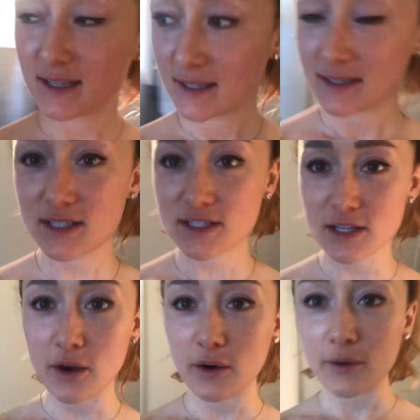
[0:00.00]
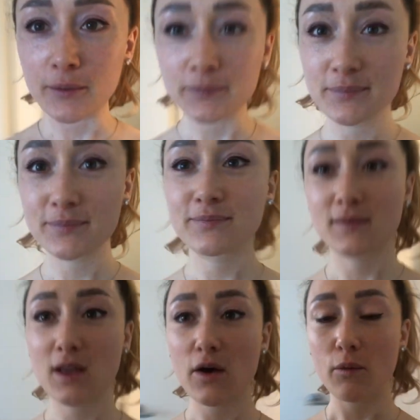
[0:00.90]
So,
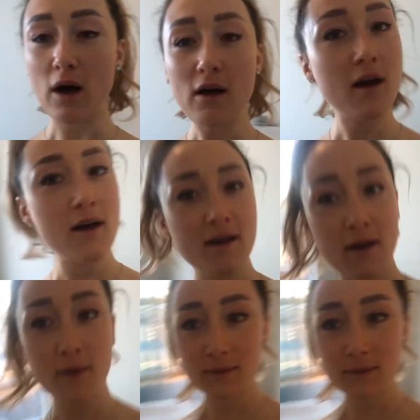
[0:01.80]
welcome